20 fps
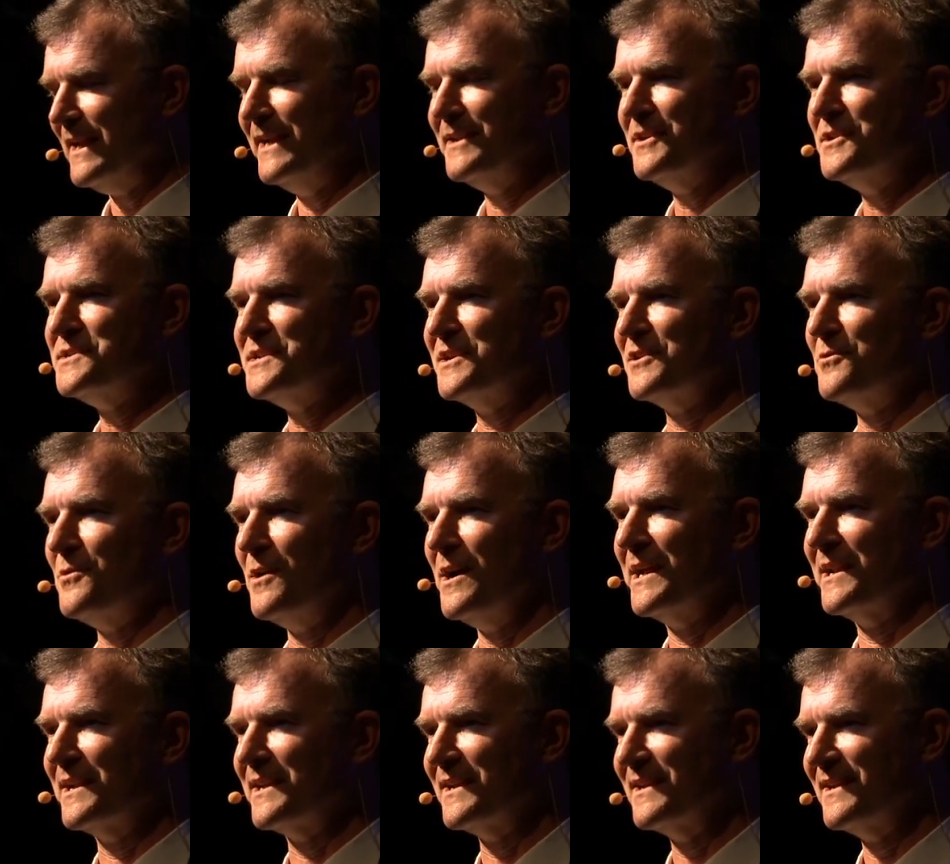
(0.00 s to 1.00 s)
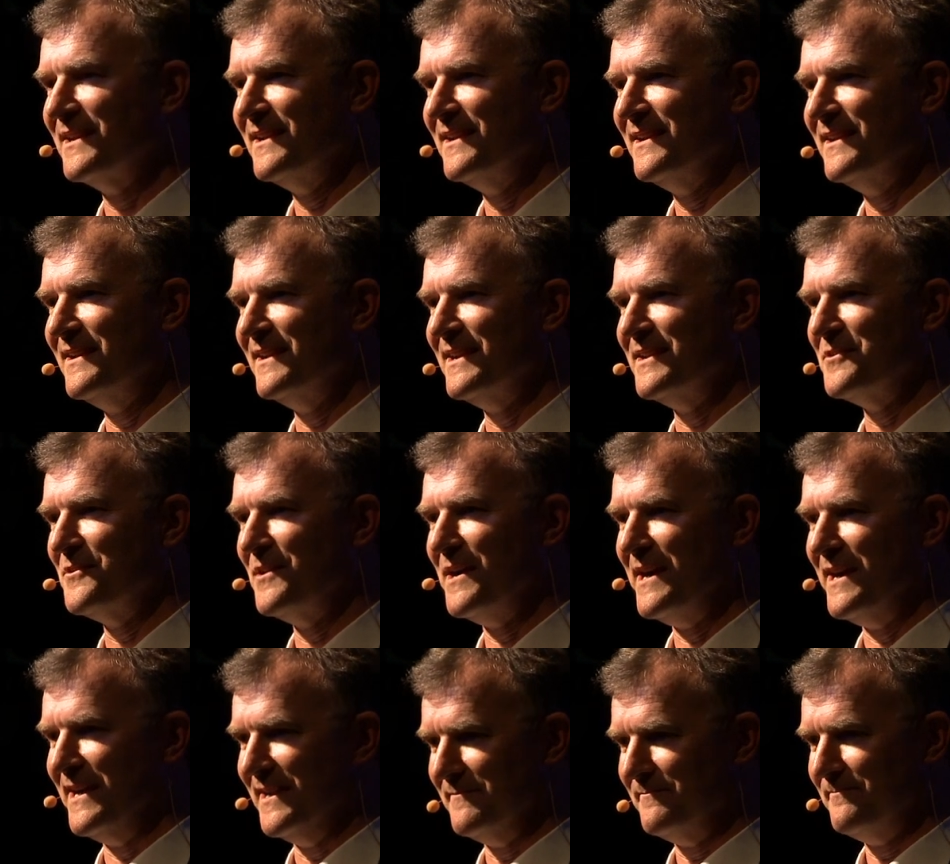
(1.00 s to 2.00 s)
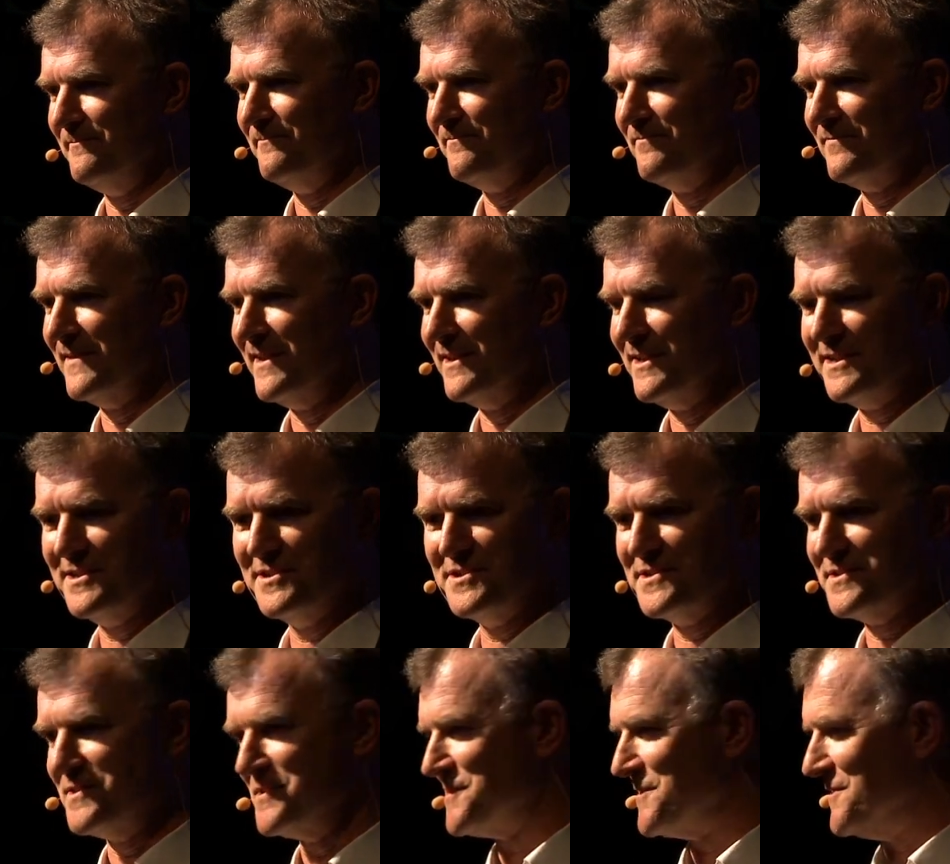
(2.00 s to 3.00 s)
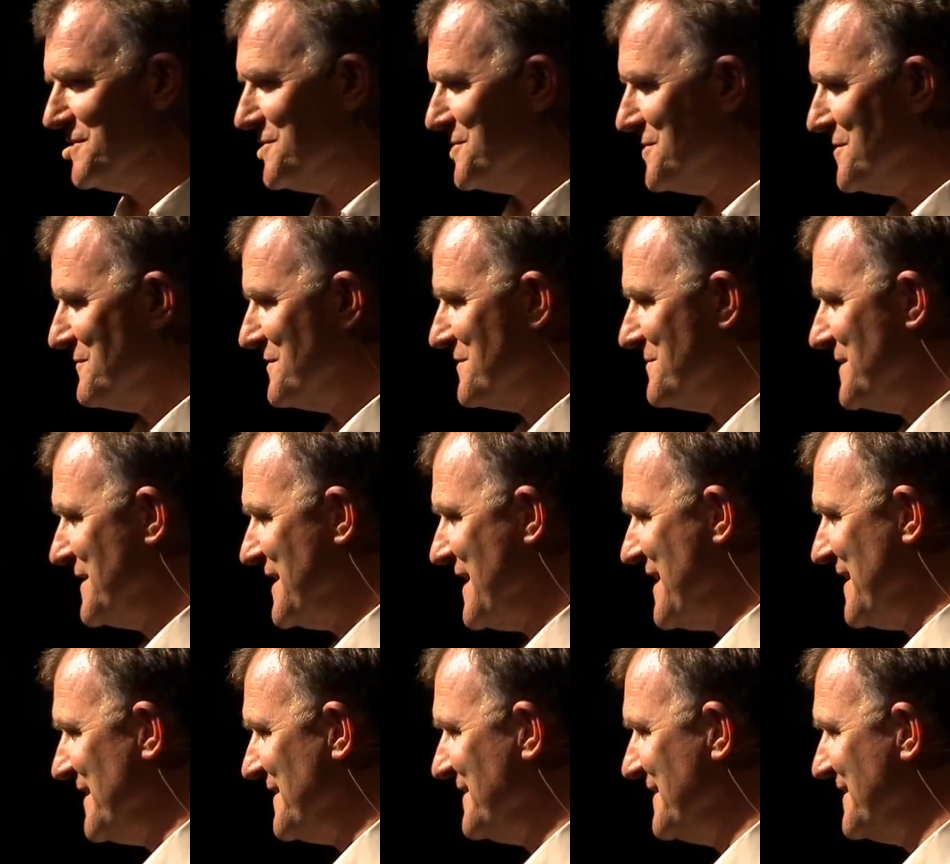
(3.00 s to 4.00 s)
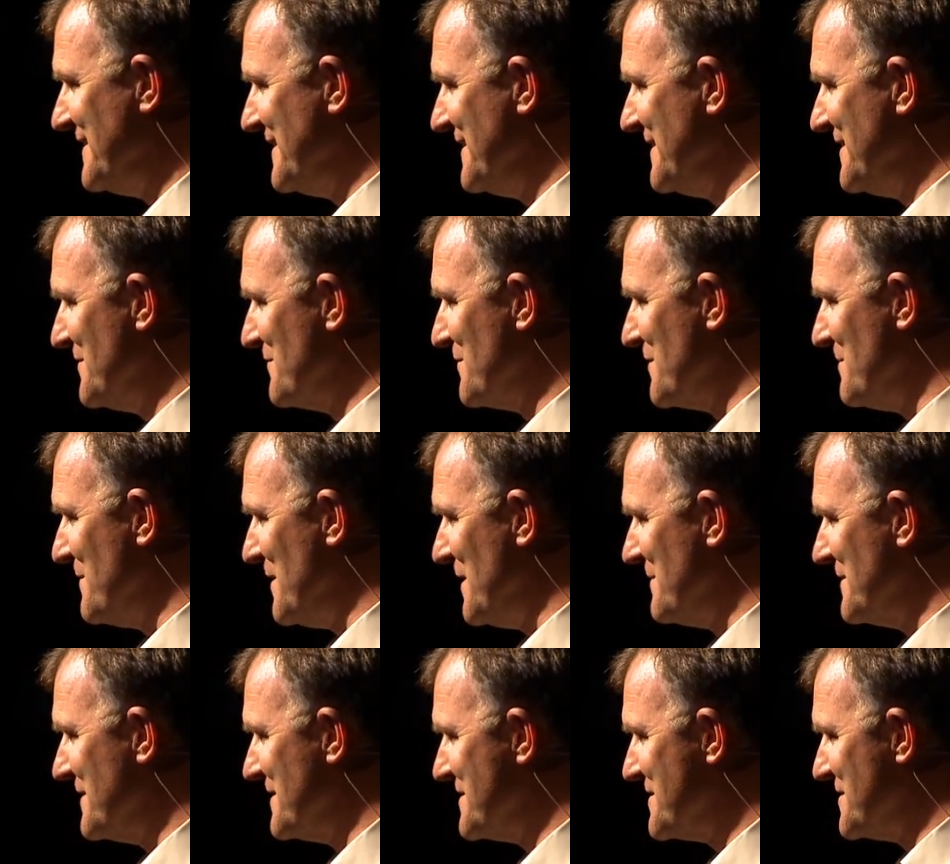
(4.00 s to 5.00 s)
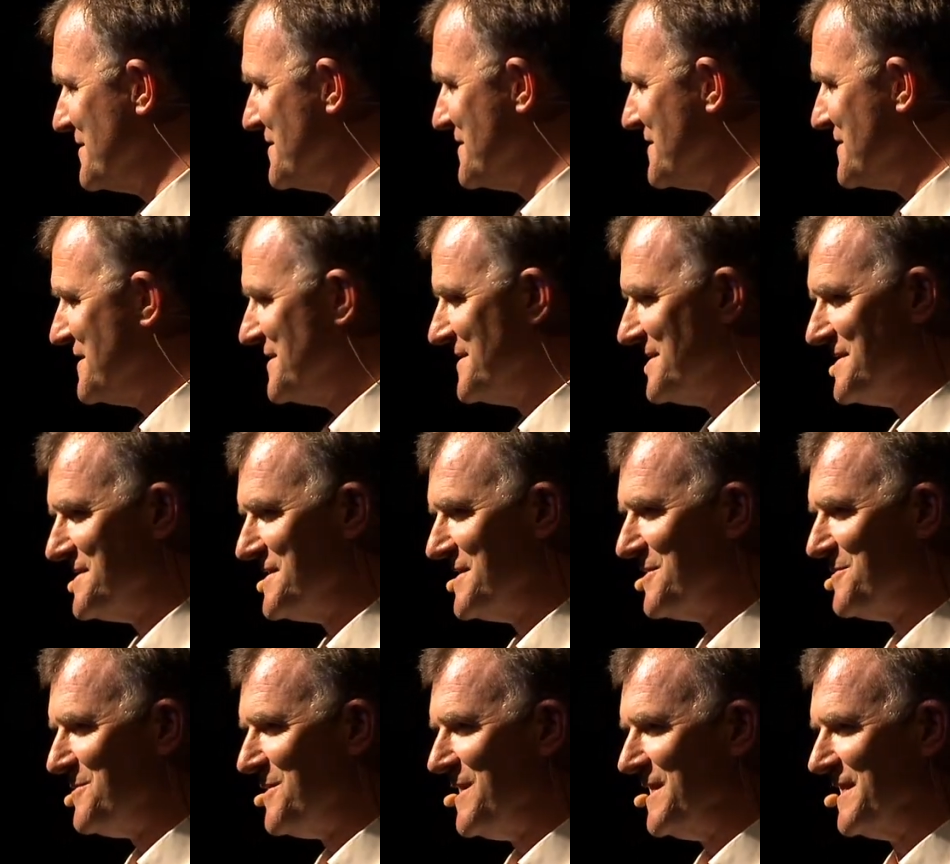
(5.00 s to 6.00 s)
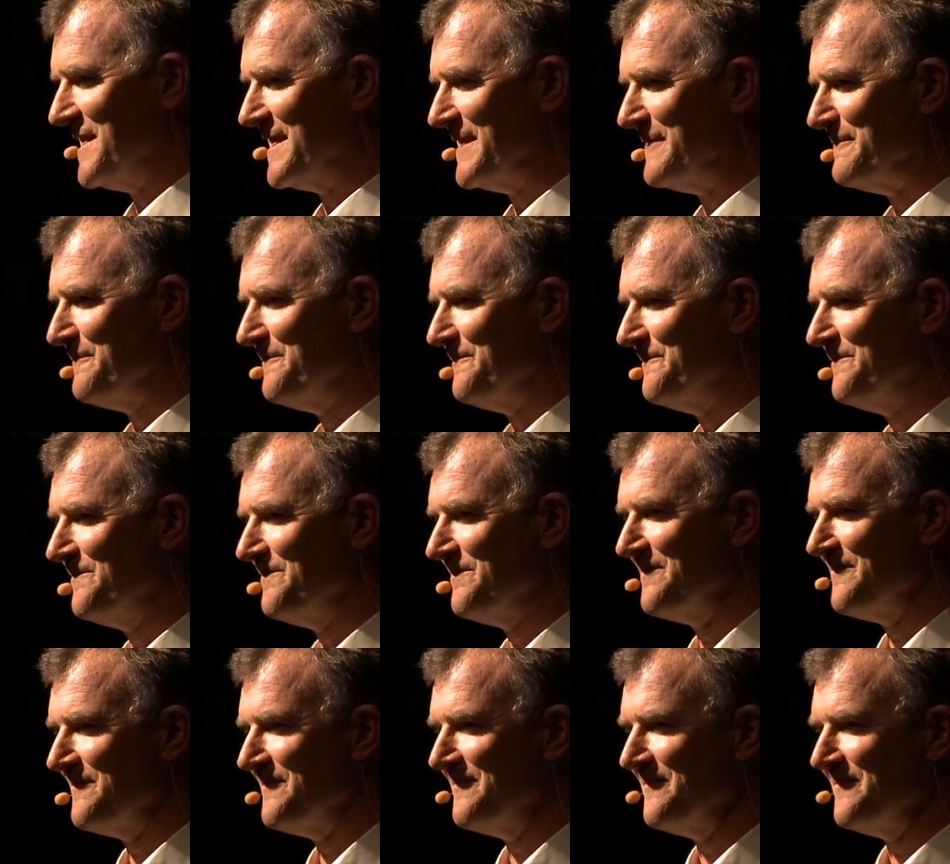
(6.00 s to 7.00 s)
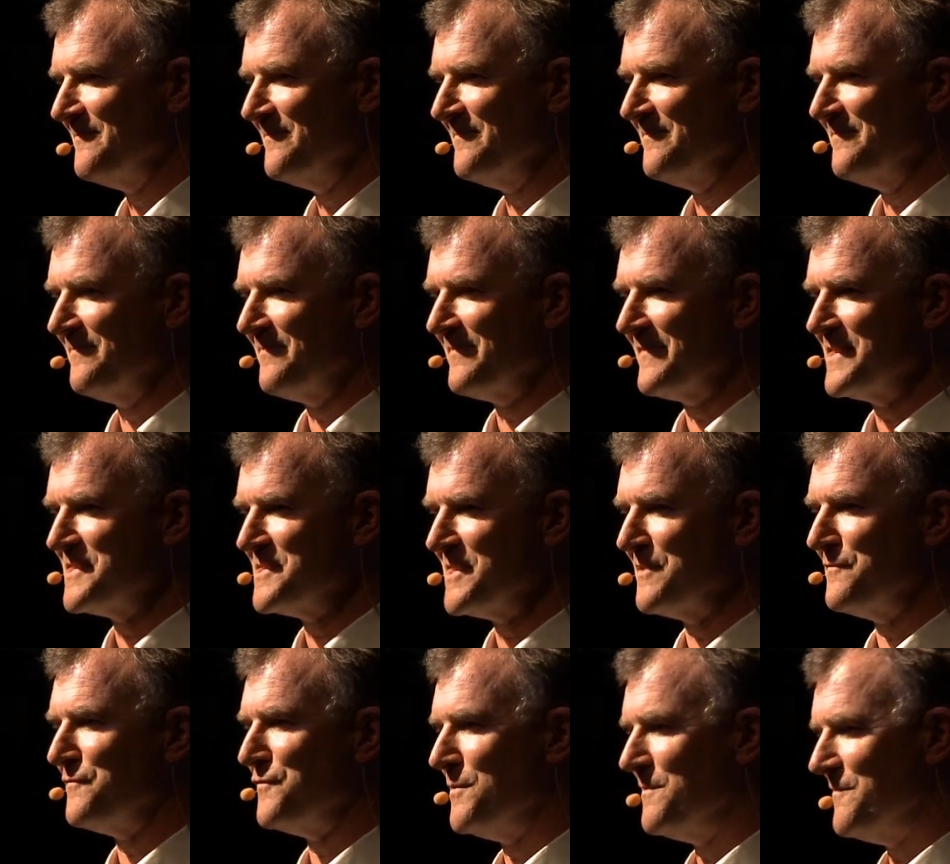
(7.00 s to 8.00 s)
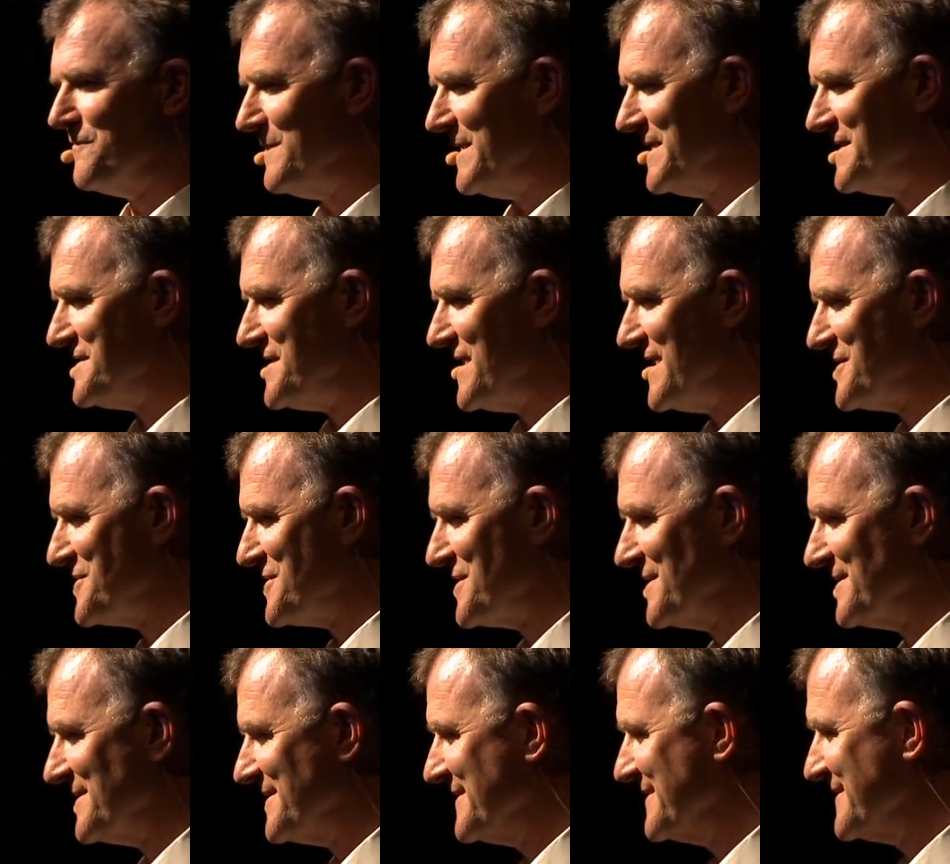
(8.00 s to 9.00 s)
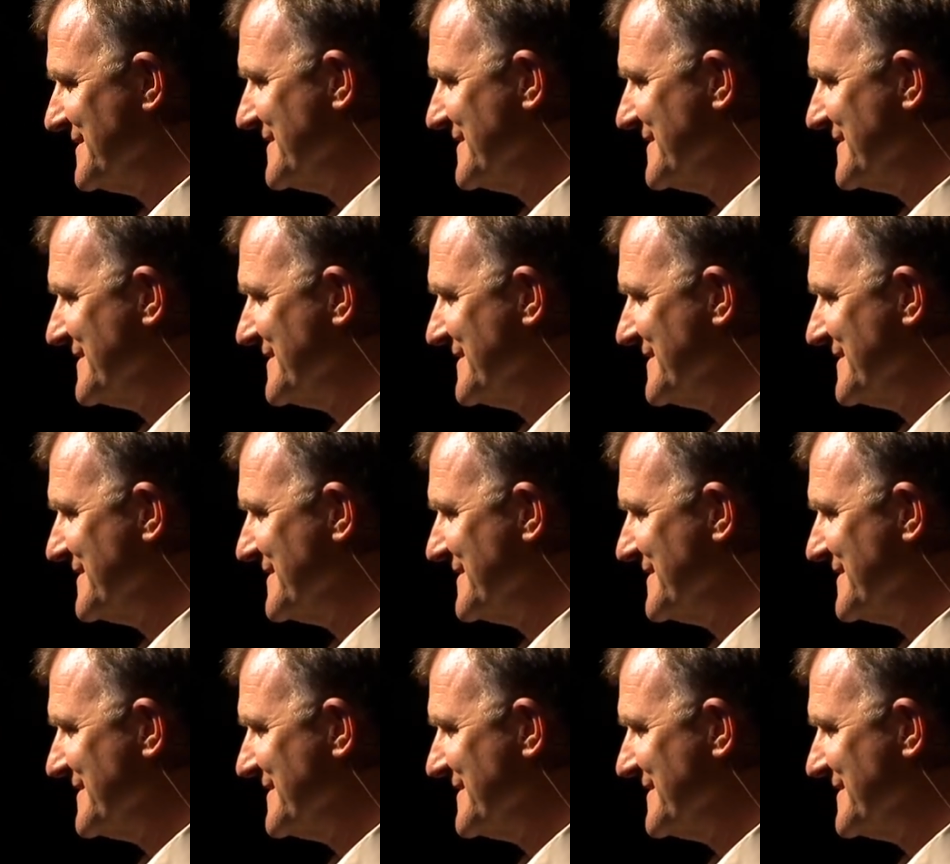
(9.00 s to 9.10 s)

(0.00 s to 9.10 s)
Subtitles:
and you sit quietly in your heart. I'd like you just to sort of do it with me now for a moment. So just sit quietly. It's like a form of meditation.